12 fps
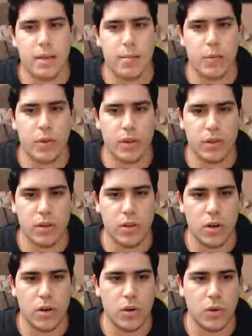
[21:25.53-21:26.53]
going to
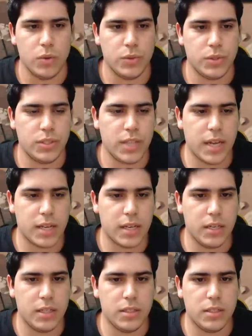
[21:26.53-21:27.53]
go
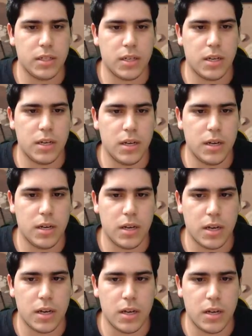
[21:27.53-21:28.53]
second
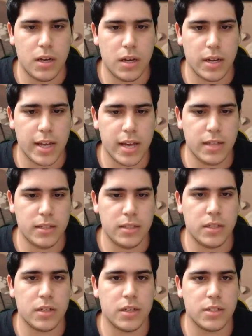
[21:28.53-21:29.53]
again
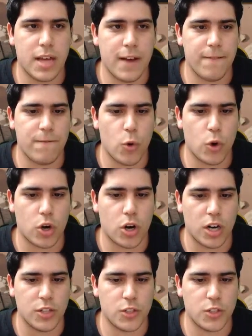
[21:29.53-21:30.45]
because I have 4 cards.